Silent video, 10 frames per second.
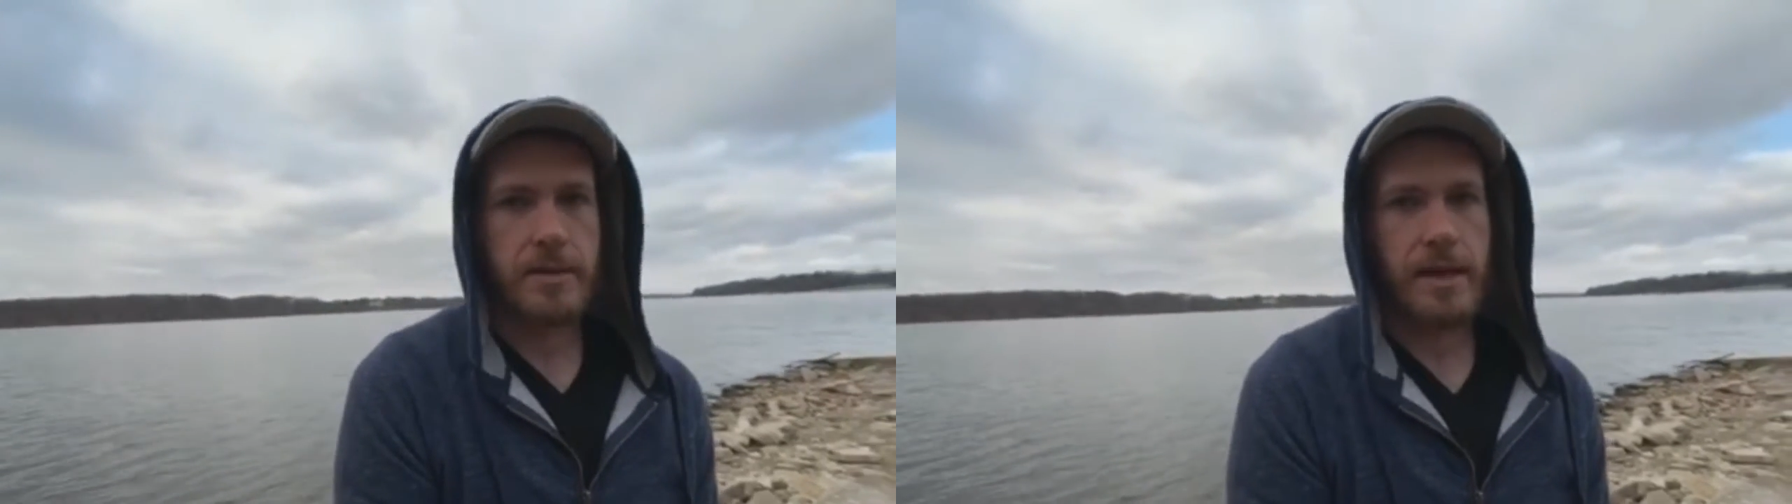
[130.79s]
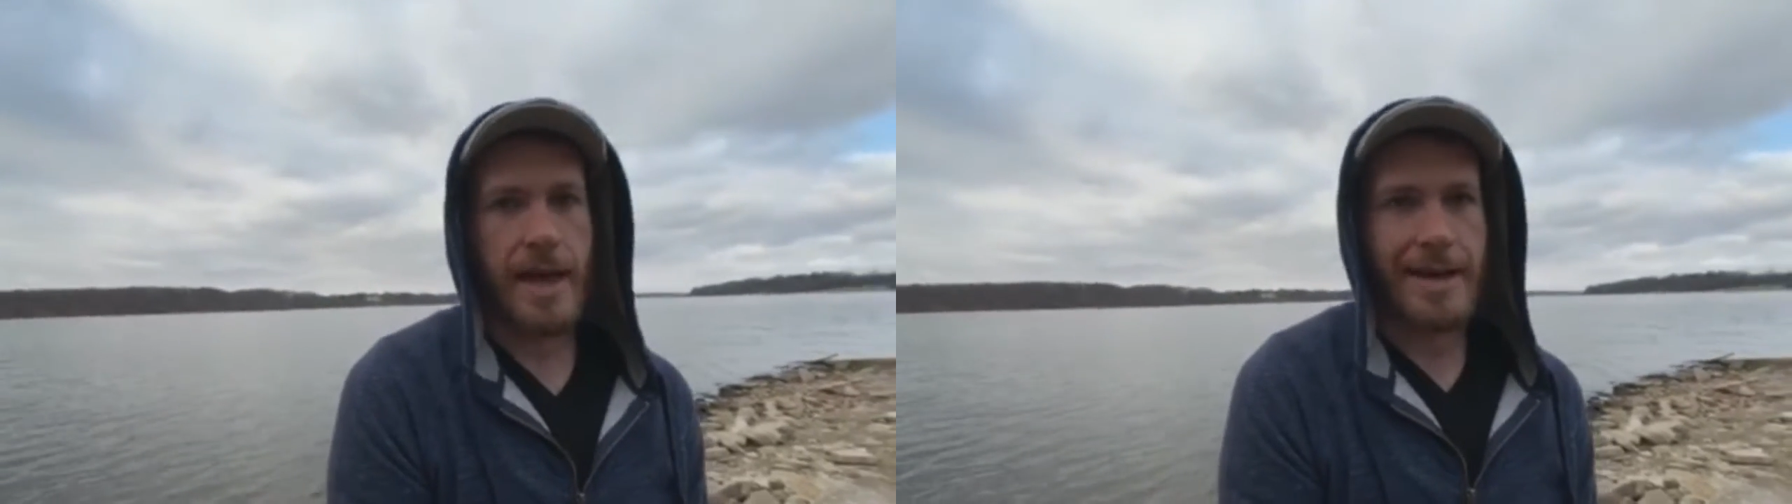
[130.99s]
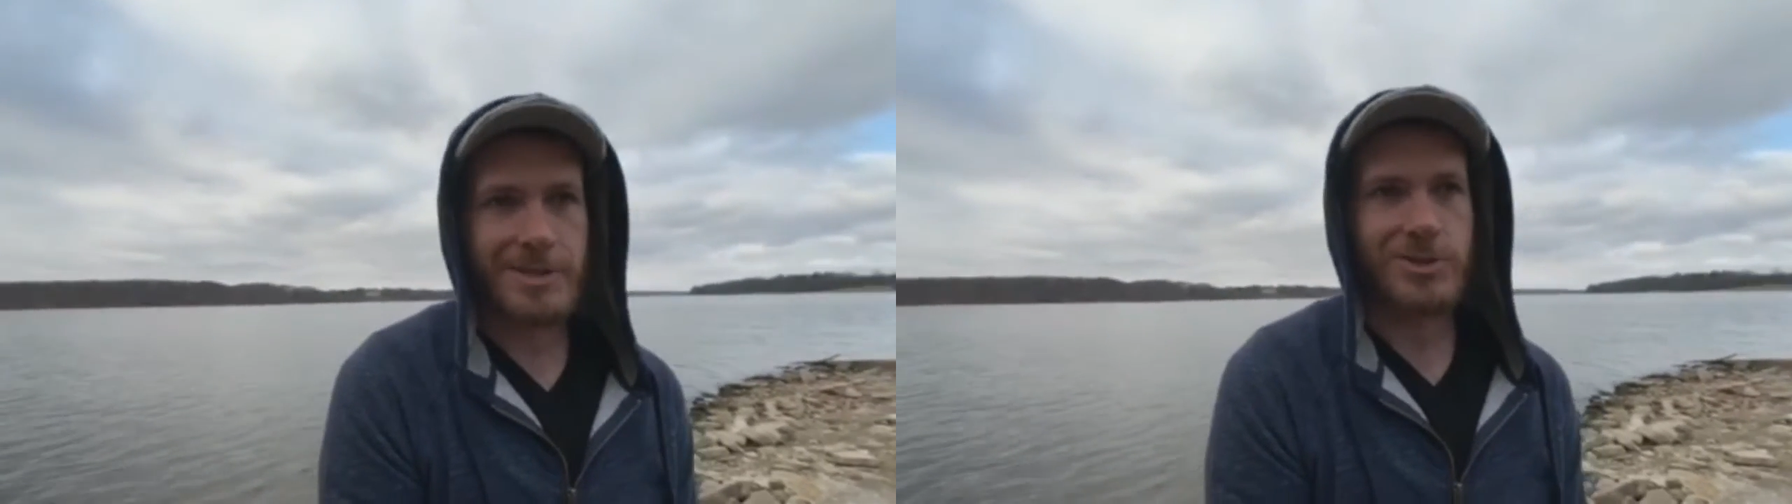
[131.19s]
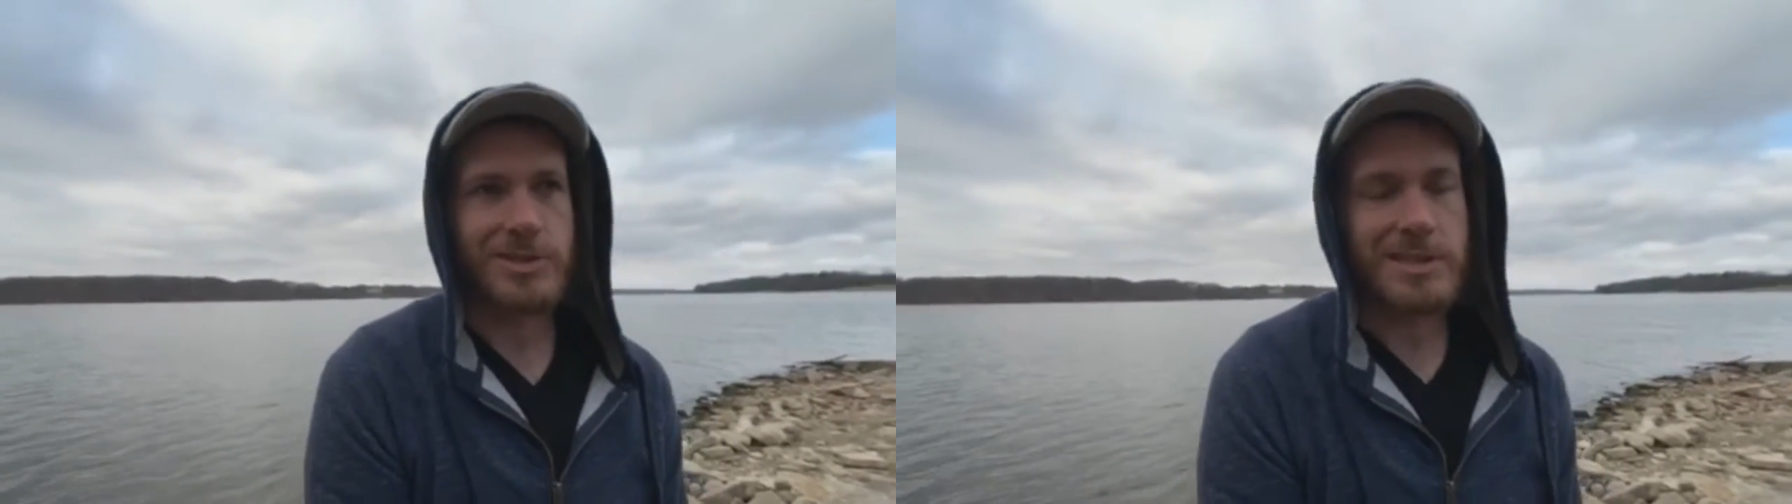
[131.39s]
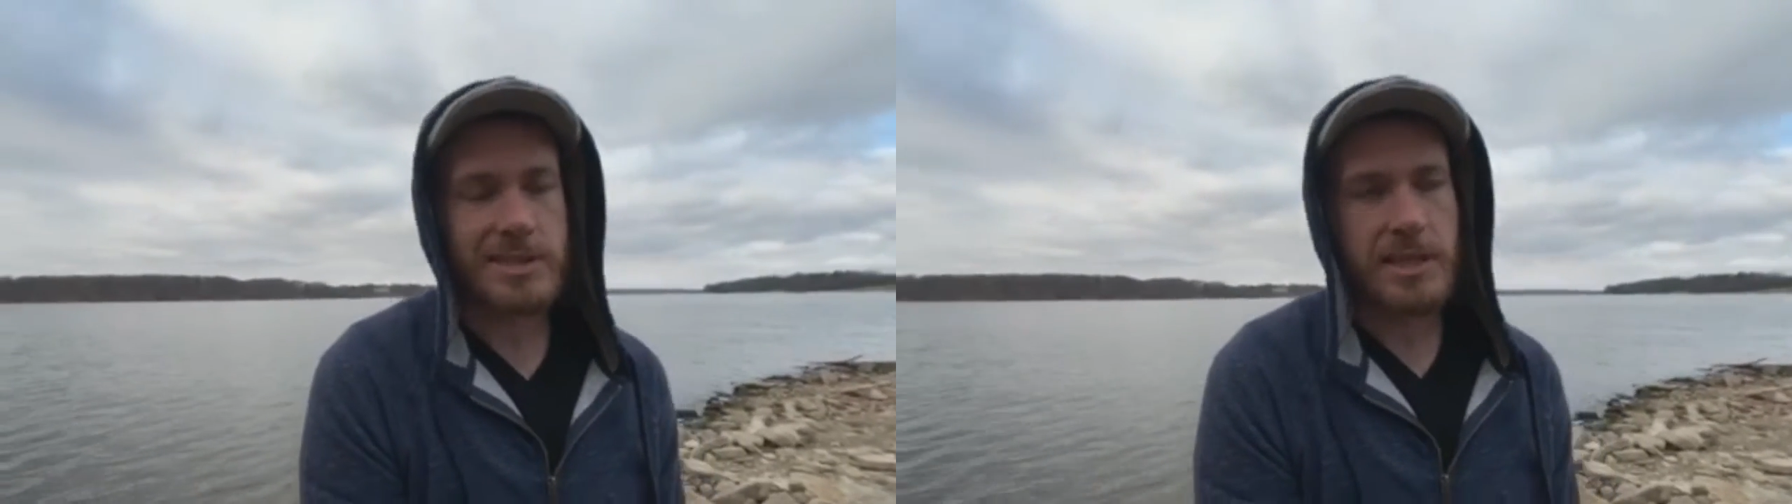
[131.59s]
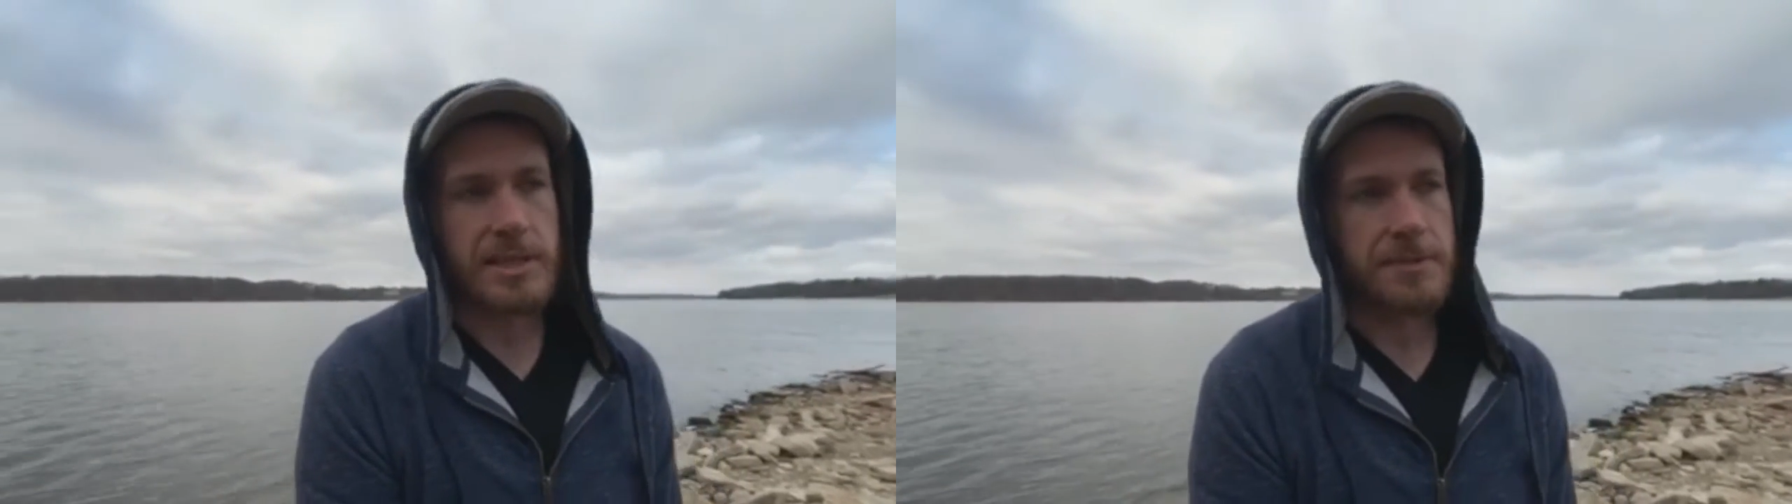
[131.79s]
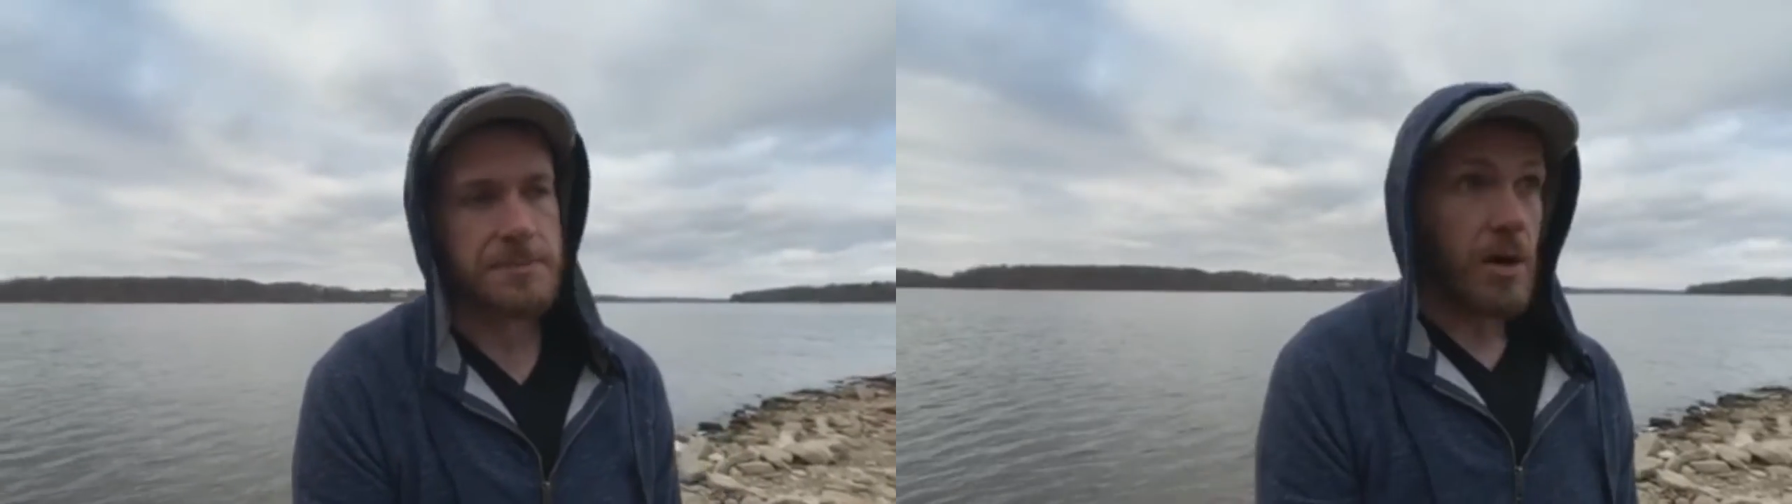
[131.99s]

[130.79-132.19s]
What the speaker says: and actually see it.